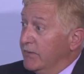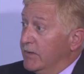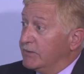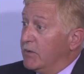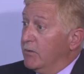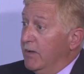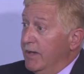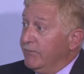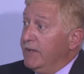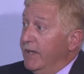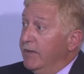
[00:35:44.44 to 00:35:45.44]
So
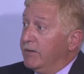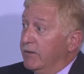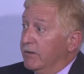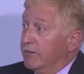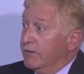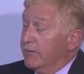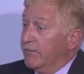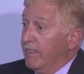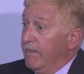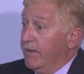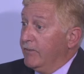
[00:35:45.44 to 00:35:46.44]
every acre
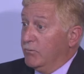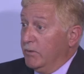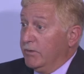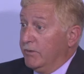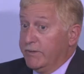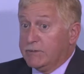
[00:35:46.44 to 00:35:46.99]
in the world